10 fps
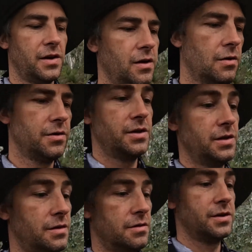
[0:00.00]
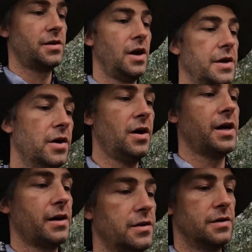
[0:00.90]
girl. She's just starting her
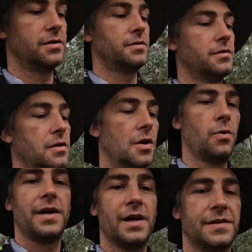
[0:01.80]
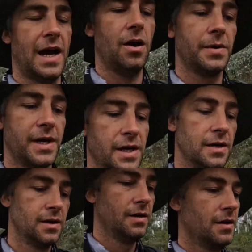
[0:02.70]
hike. She's on her way down to Albany,
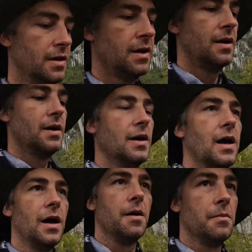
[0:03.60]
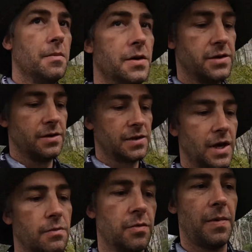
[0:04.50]
and she just
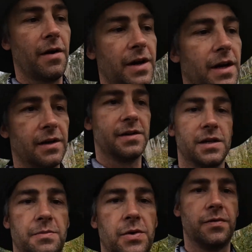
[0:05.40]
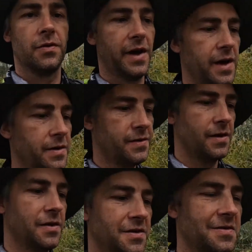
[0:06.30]
came to Beraking and said it's beautiful there.
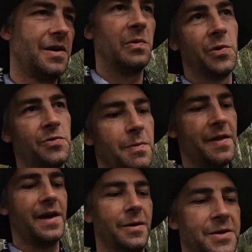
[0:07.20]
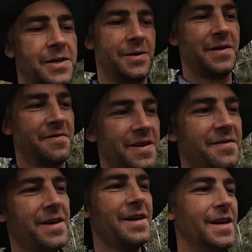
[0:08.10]
So I wonder about the hill she's got in
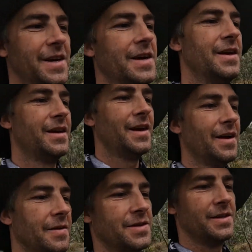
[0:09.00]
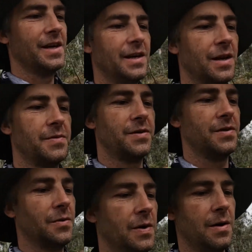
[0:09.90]
front of her. She's heading up
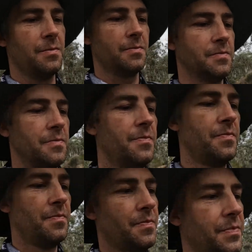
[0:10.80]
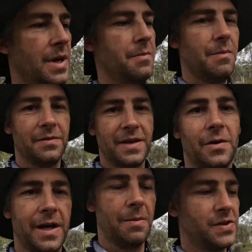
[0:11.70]
to Mt
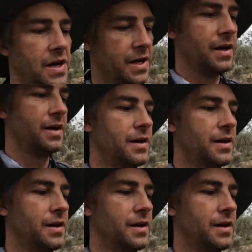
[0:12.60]
Dale campsite.